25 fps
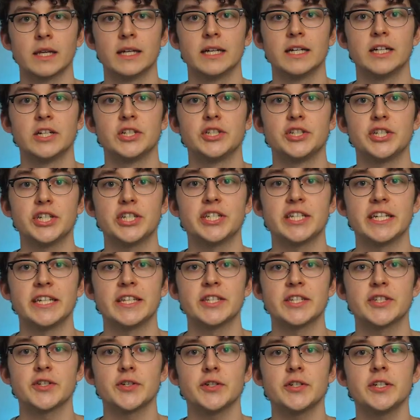Just
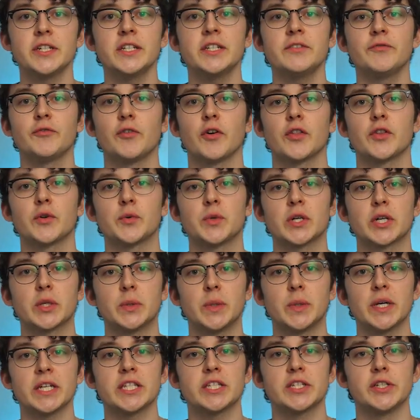insert it for the
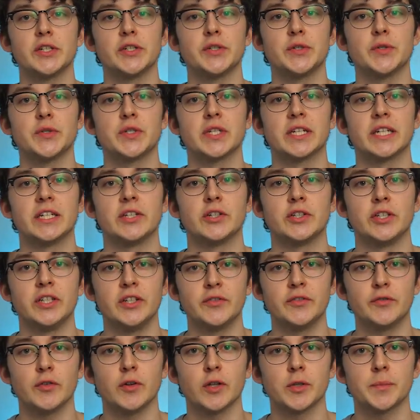request you're using in your
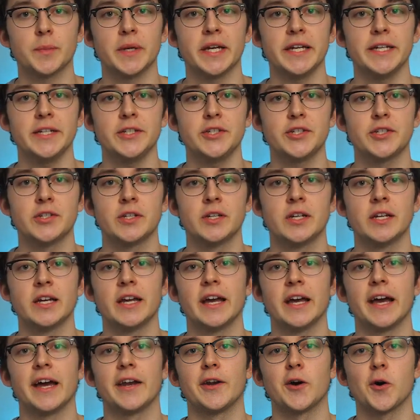default page,
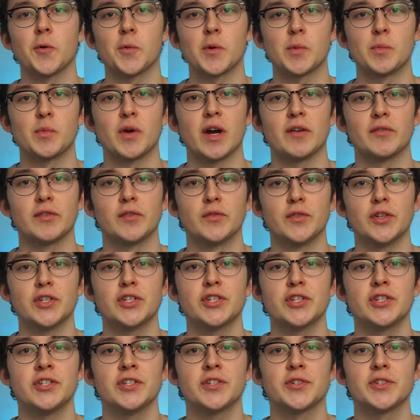and open Bravo
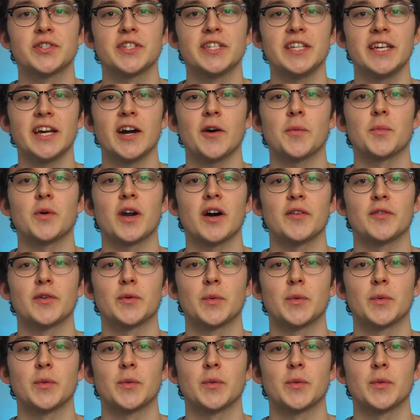Vision to see how Bravo will